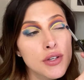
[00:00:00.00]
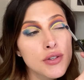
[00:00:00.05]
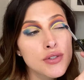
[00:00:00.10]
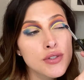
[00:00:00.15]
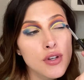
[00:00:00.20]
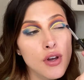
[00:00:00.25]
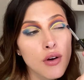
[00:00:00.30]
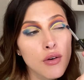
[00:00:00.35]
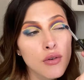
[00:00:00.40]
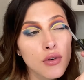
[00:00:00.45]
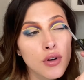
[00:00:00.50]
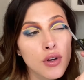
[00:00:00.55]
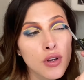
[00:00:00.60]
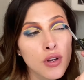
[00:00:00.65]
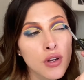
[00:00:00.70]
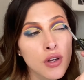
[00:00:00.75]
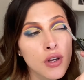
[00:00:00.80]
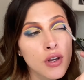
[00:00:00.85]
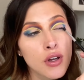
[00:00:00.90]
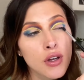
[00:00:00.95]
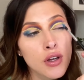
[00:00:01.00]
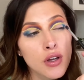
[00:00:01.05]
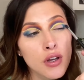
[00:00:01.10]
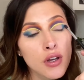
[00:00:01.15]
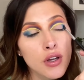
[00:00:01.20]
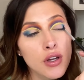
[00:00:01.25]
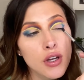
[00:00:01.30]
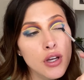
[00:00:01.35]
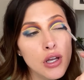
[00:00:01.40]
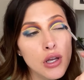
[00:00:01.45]
So
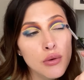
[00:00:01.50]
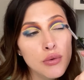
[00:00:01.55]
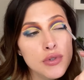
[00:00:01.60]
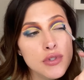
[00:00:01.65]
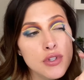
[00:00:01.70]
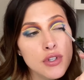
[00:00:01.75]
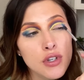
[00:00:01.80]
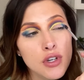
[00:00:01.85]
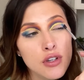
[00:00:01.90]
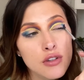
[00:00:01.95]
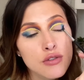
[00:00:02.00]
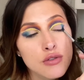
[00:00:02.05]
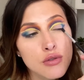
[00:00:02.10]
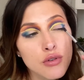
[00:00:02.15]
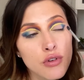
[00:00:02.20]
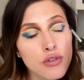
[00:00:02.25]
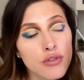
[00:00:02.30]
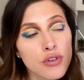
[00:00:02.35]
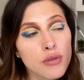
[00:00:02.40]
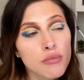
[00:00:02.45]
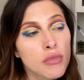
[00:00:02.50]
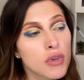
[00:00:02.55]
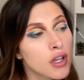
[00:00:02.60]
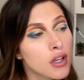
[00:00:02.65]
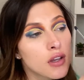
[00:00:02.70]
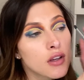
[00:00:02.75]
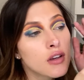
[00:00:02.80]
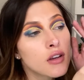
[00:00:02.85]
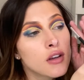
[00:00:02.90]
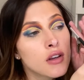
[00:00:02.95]
it was a good tool for me